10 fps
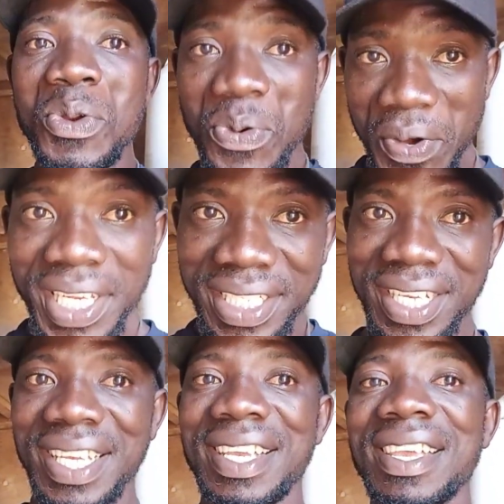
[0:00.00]

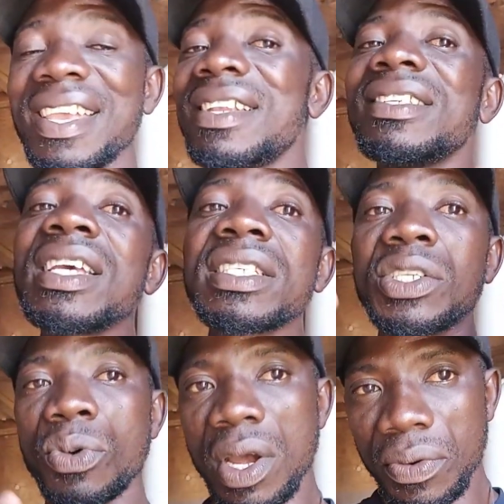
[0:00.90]
Reaching in
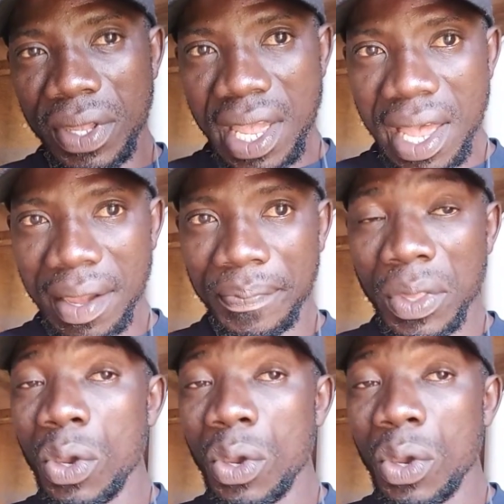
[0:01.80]
just 1 year,